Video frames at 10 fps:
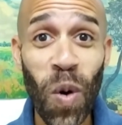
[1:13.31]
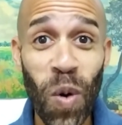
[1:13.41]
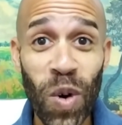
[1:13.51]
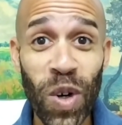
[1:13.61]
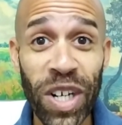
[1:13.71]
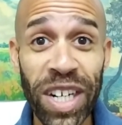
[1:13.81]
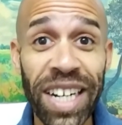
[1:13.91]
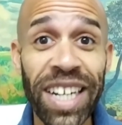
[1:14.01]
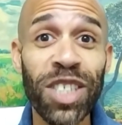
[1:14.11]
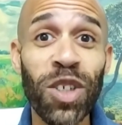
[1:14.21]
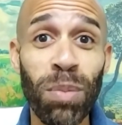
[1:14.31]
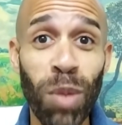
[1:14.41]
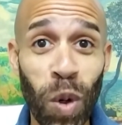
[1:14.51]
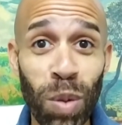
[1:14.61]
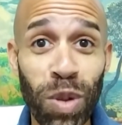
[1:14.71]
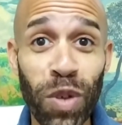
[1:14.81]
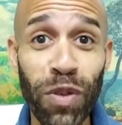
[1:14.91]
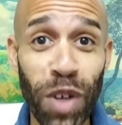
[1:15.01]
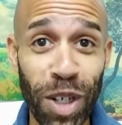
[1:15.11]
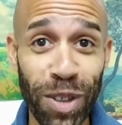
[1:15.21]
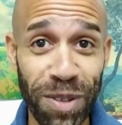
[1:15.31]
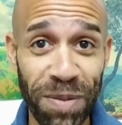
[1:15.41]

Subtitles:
or your mobile phone.